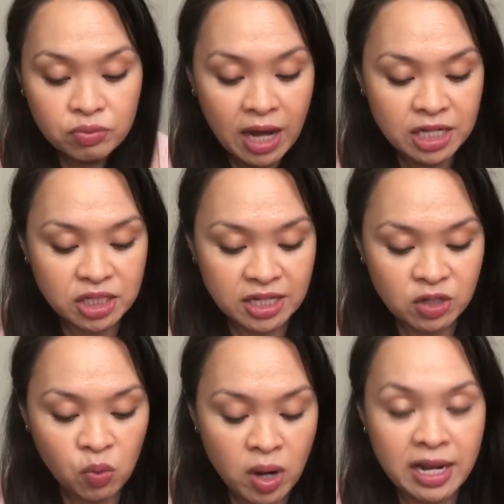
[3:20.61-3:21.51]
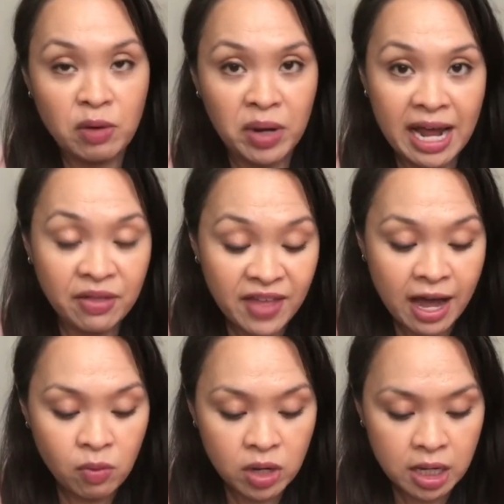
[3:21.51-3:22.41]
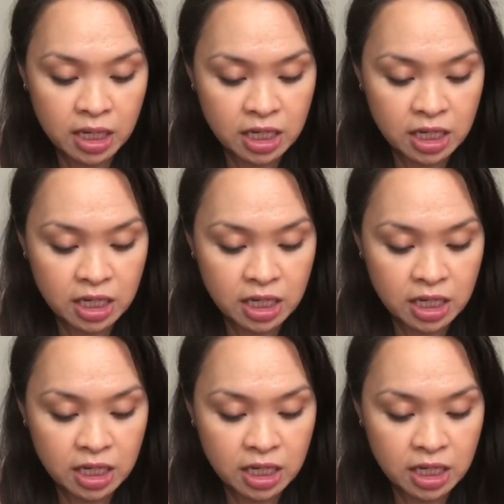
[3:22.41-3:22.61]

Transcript: I just like to 1 in 1 out that one.